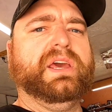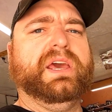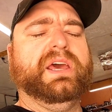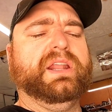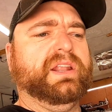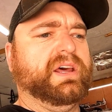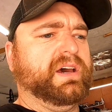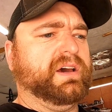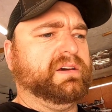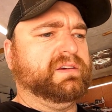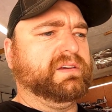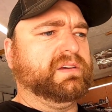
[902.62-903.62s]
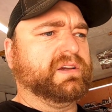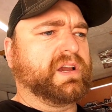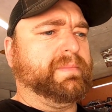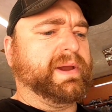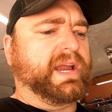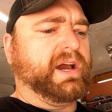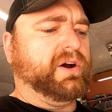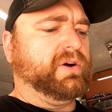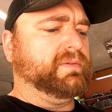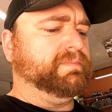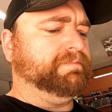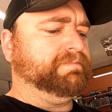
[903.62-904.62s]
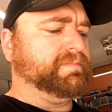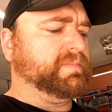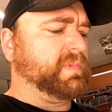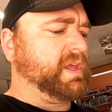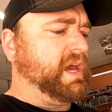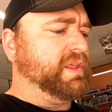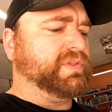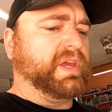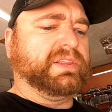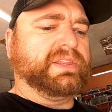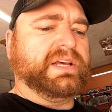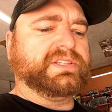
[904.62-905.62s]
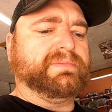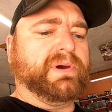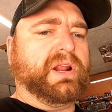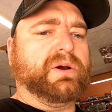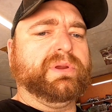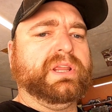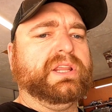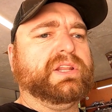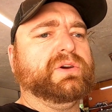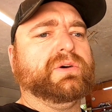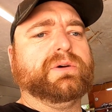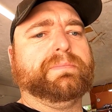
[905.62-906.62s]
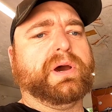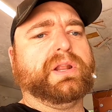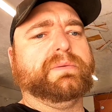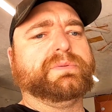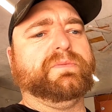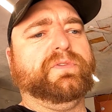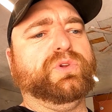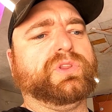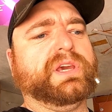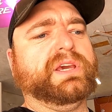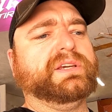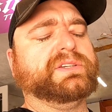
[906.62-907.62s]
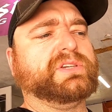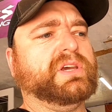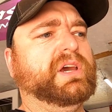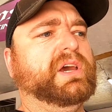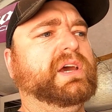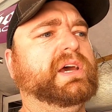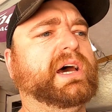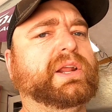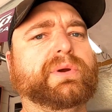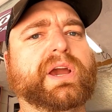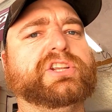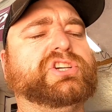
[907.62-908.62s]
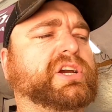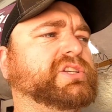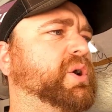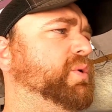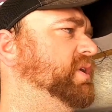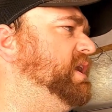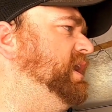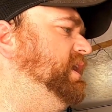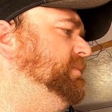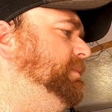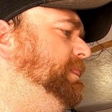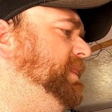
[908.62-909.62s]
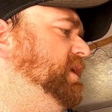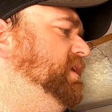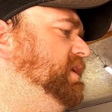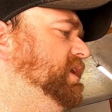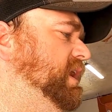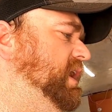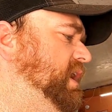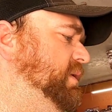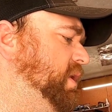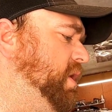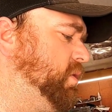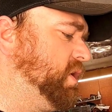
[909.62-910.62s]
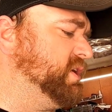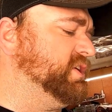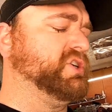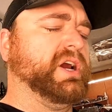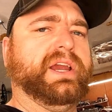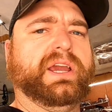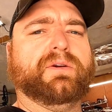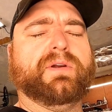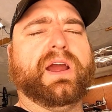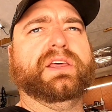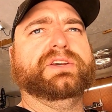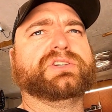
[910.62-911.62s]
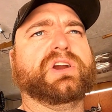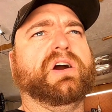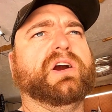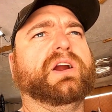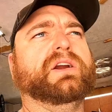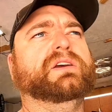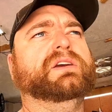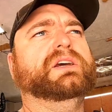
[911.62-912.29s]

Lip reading: and come back out, I think that's about all we need to do. Button up some few things, and we got to check tow tonight. We are working to try and get Riley's car